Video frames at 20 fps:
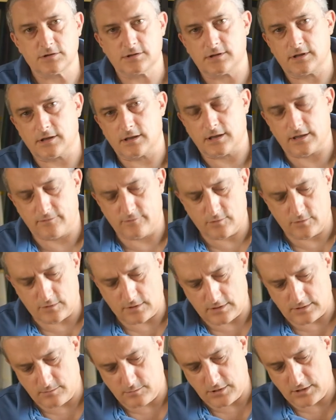that I gave you
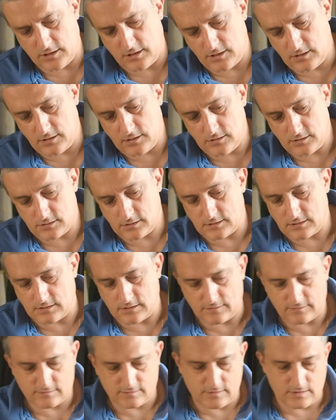at the beginning, that
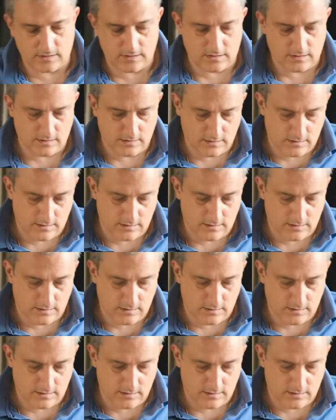is the